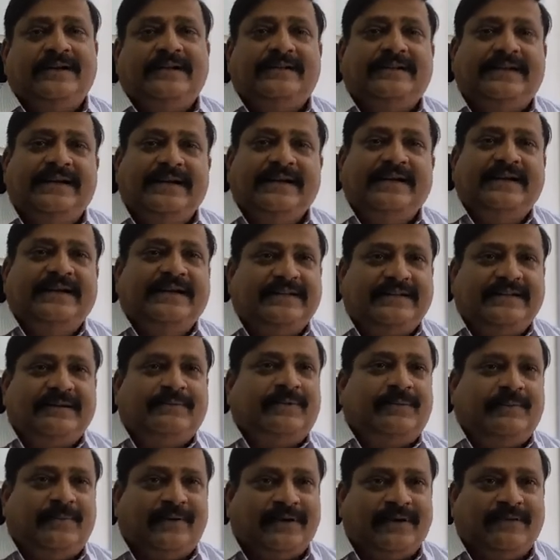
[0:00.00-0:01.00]
They need
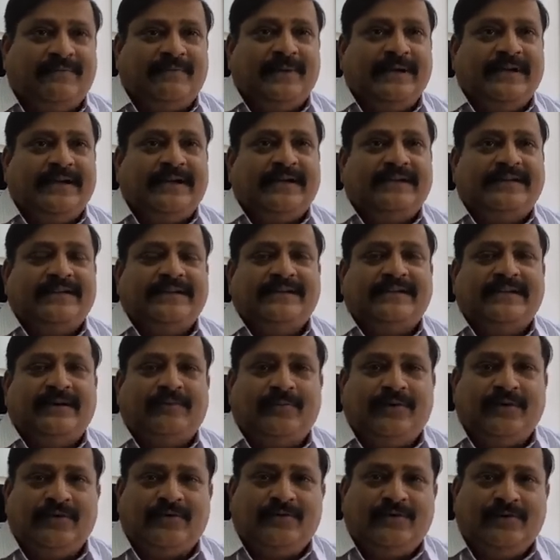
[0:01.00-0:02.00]
some amount of application.
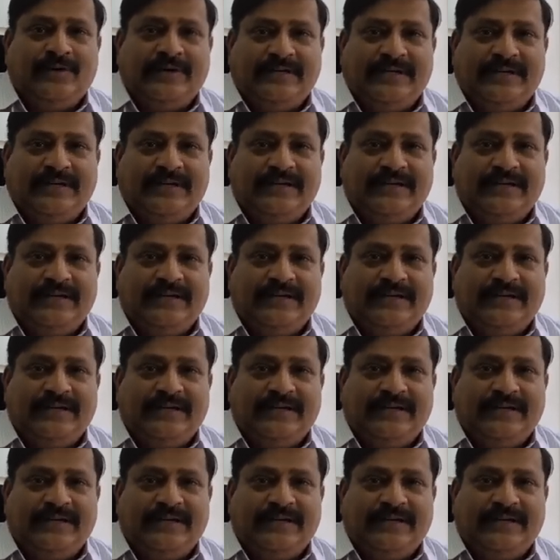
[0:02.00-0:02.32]
Someone who doing